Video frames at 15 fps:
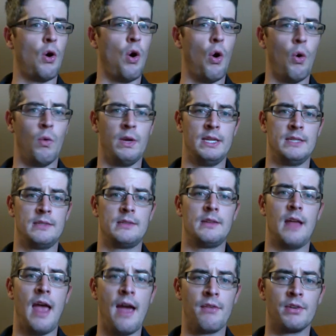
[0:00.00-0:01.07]
Always,
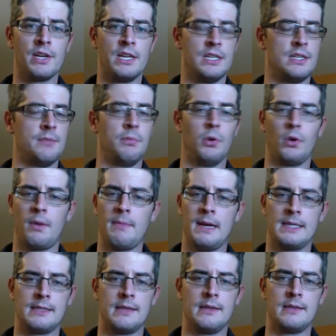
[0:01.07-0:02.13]
every ENT program
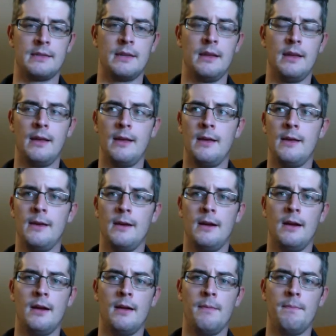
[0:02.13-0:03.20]
has this.
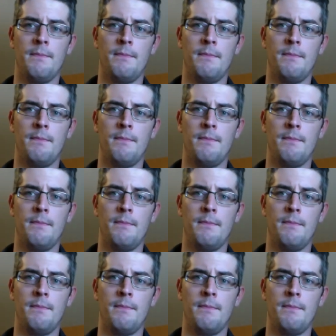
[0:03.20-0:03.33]
Um,